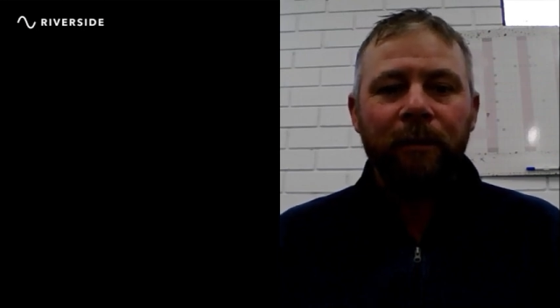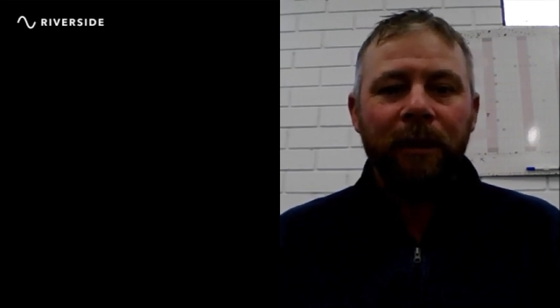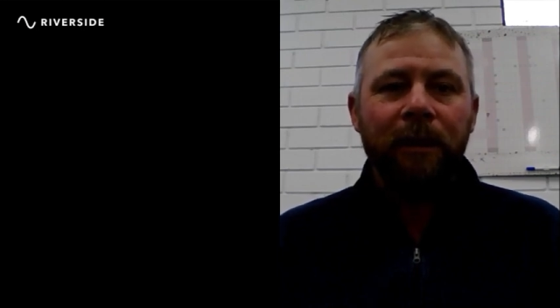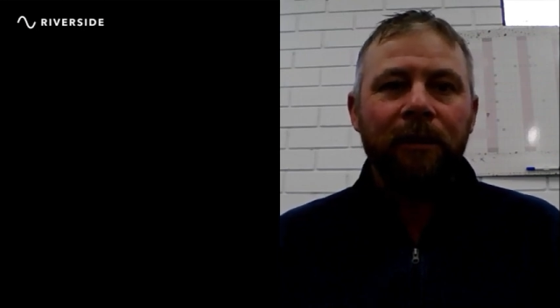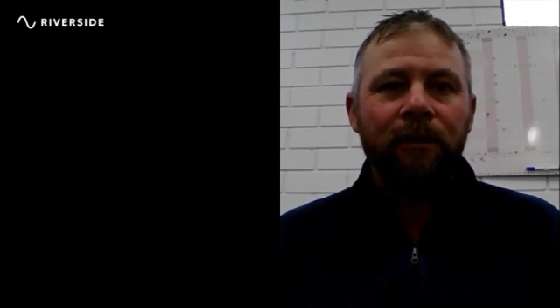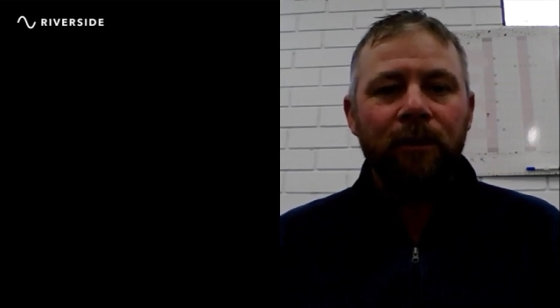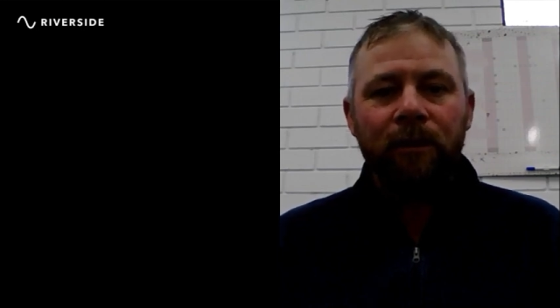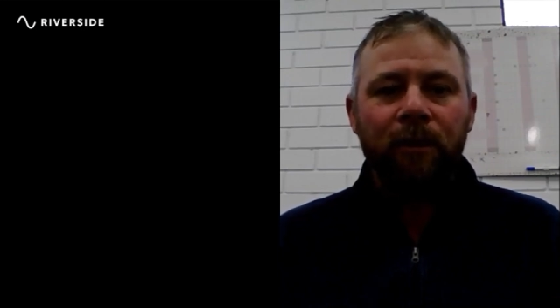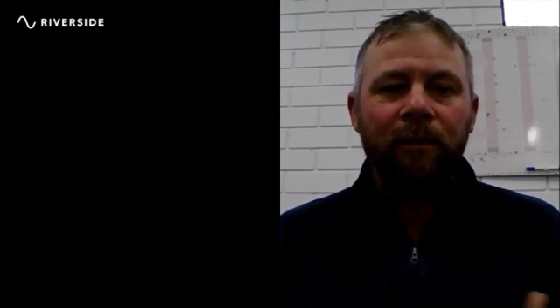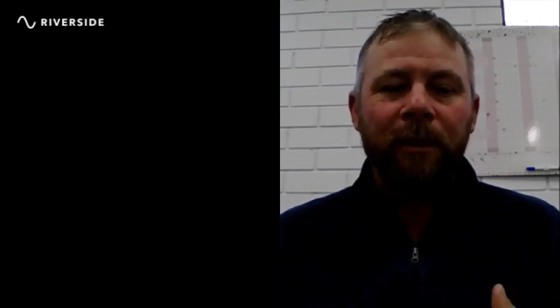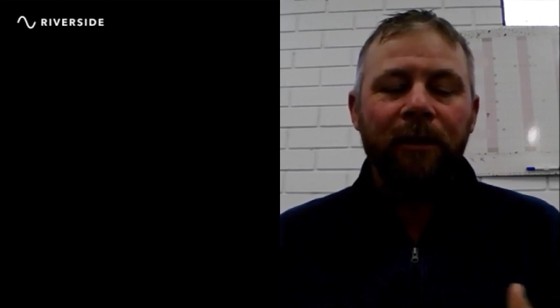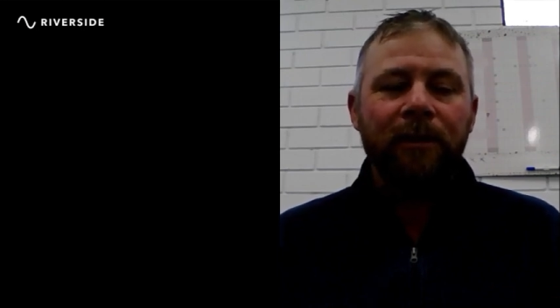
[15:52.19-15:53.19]
me and do your
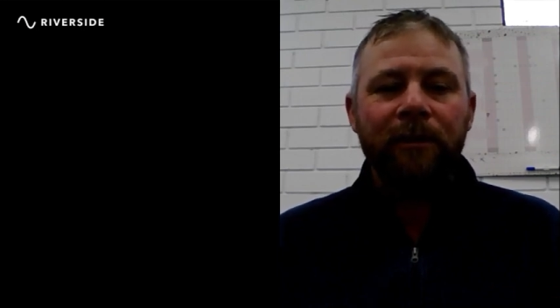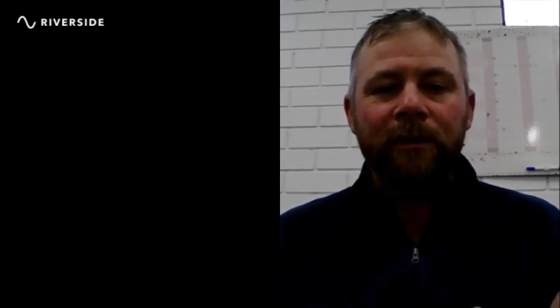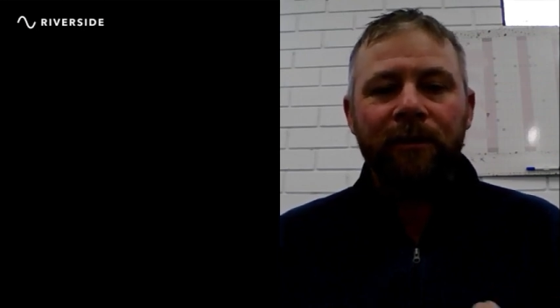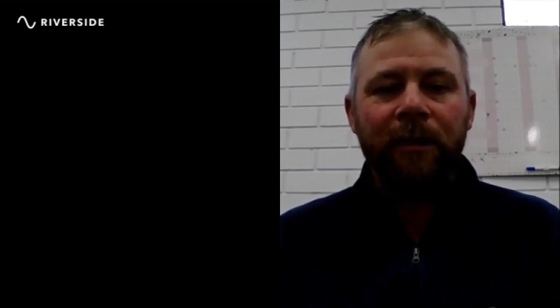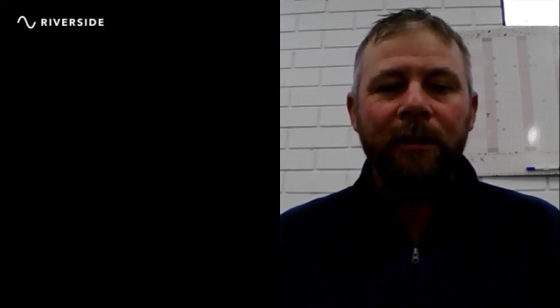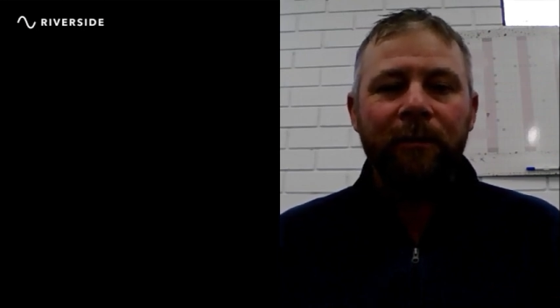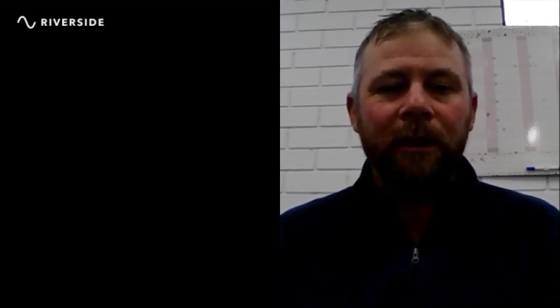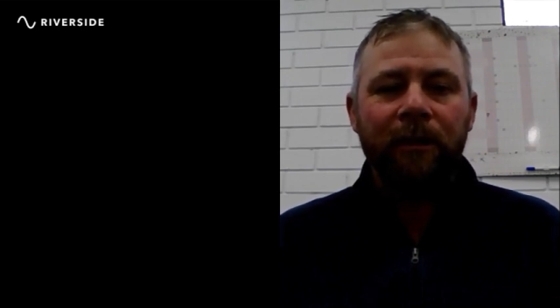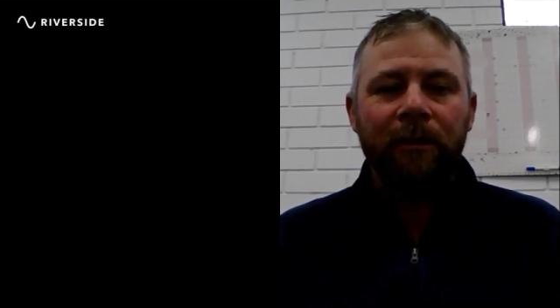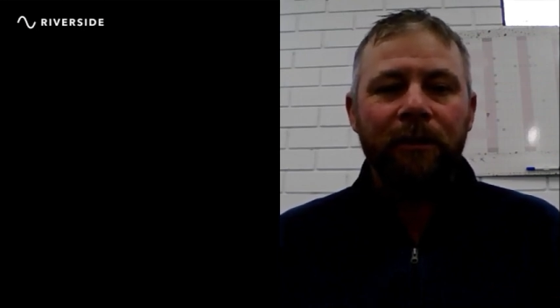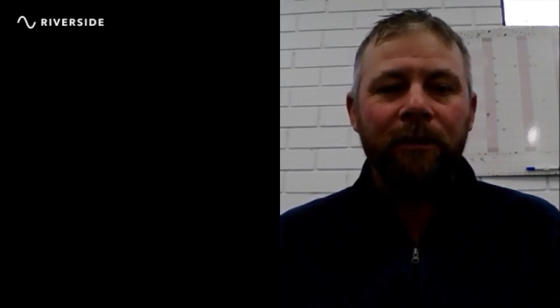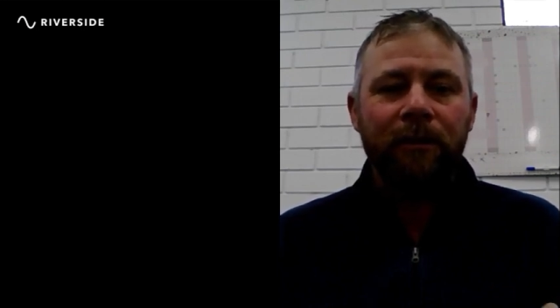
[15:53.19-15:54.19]
approach and retreat
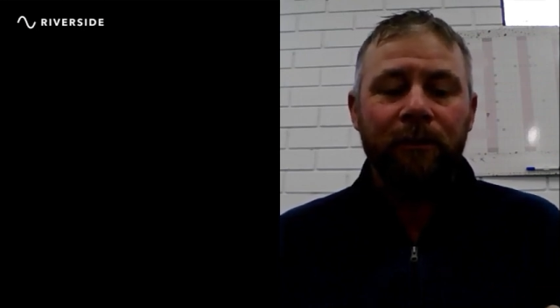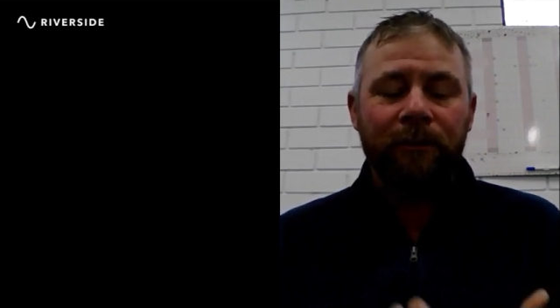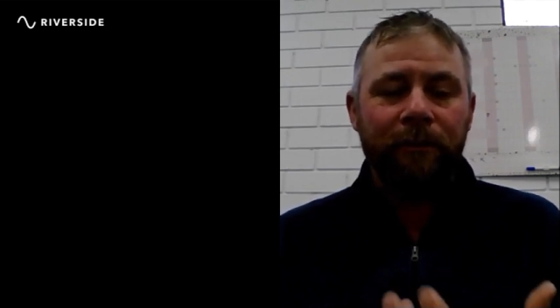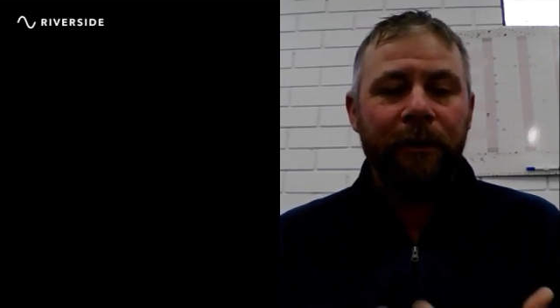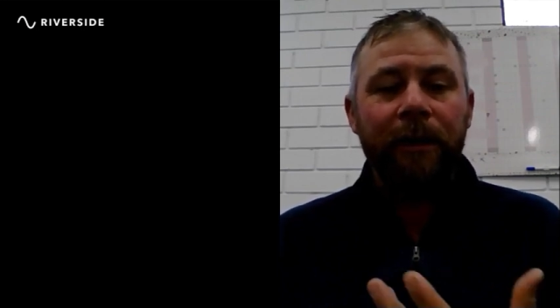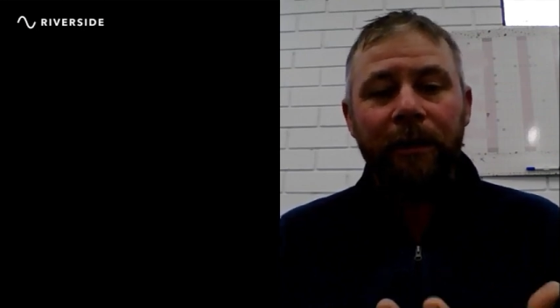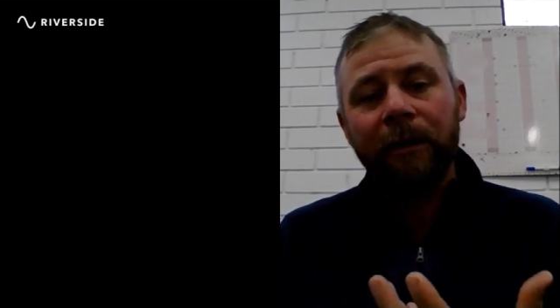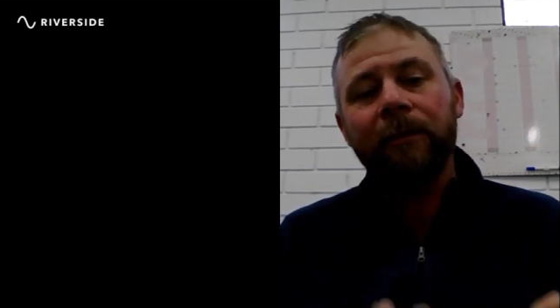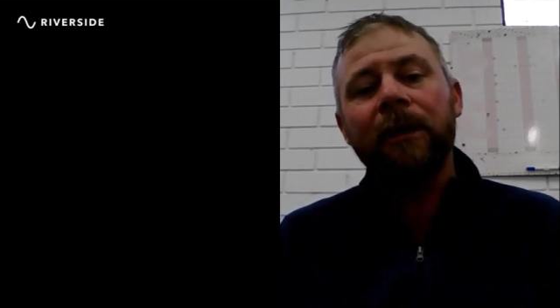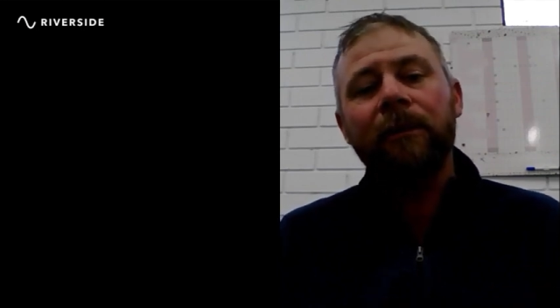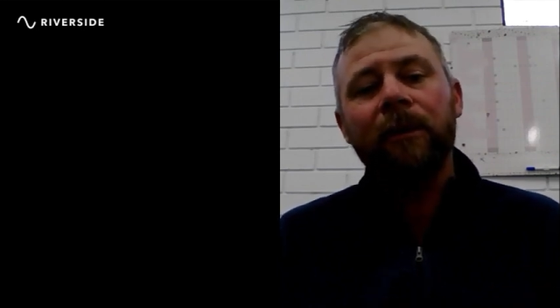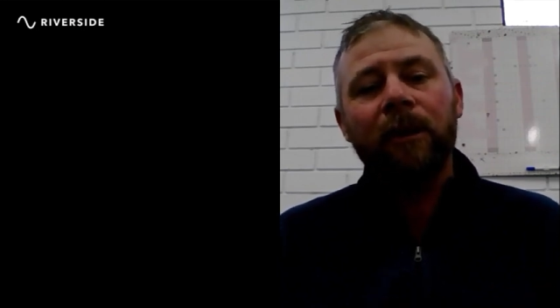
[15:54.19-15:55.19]
because you're threatening
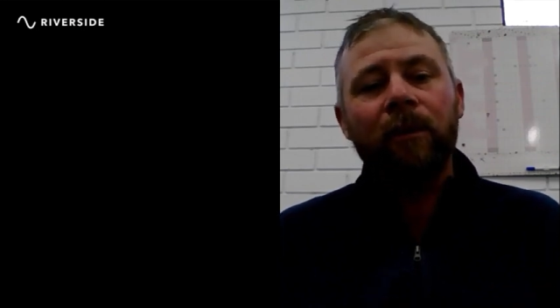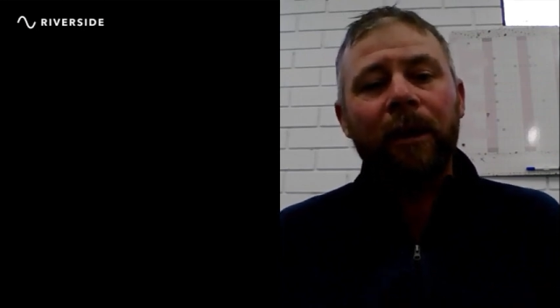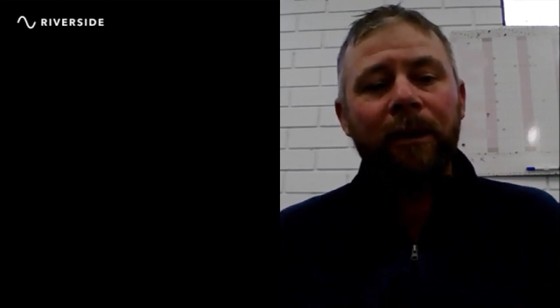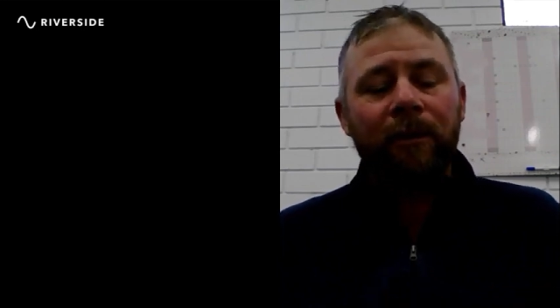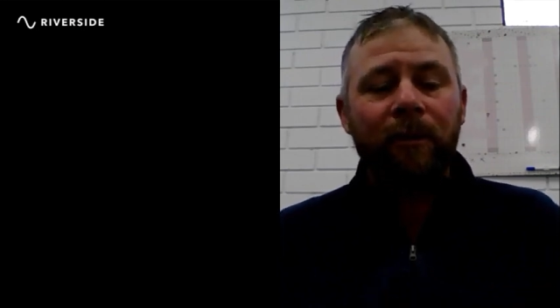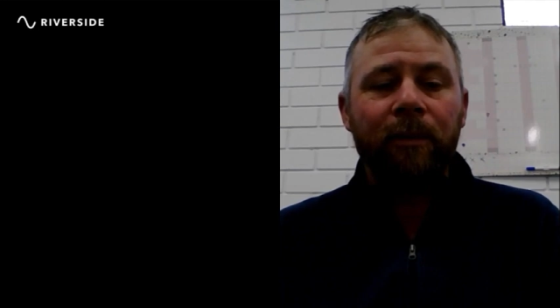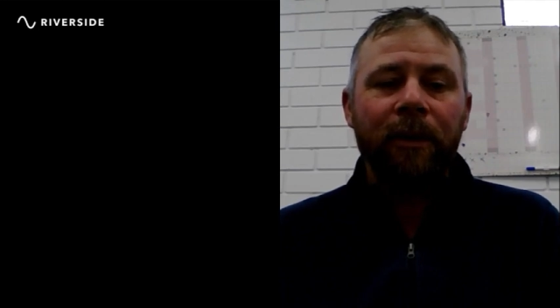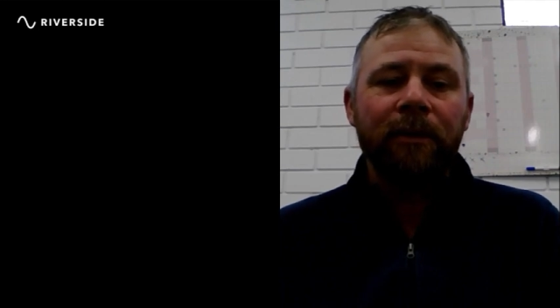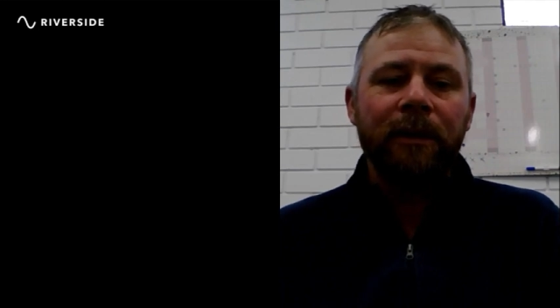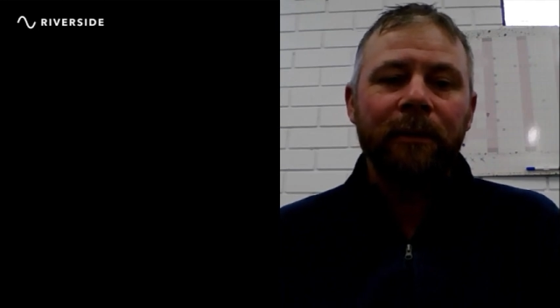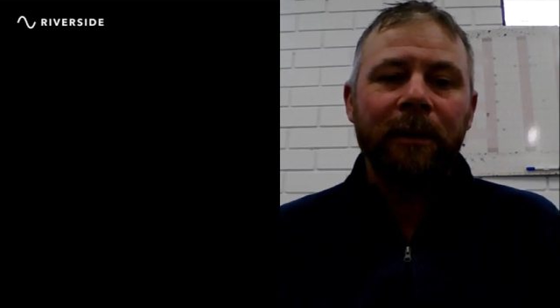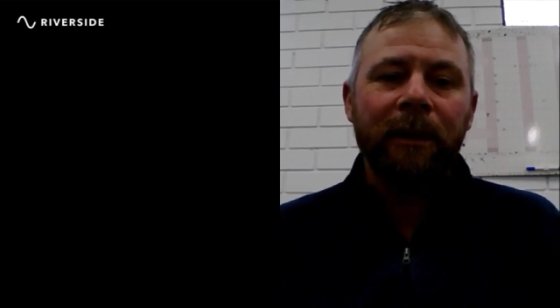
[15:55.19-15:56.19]
me by the way you're
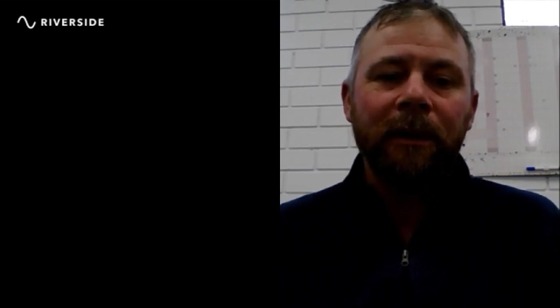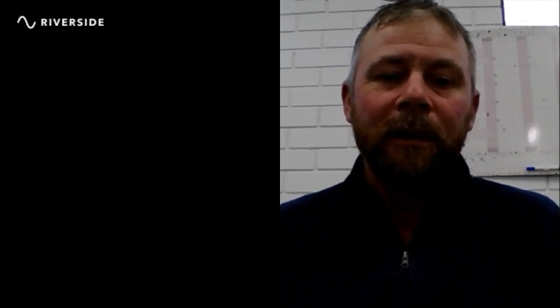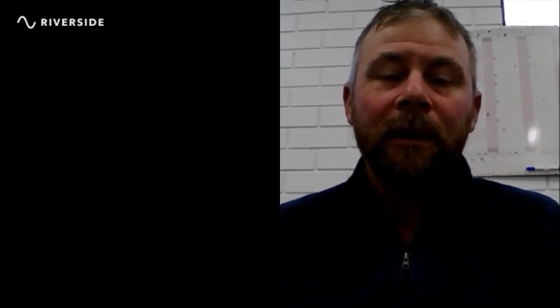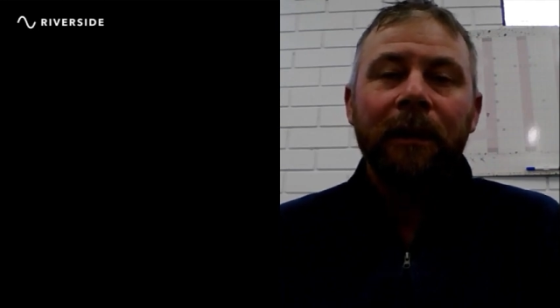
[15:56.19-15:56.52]
approaching me.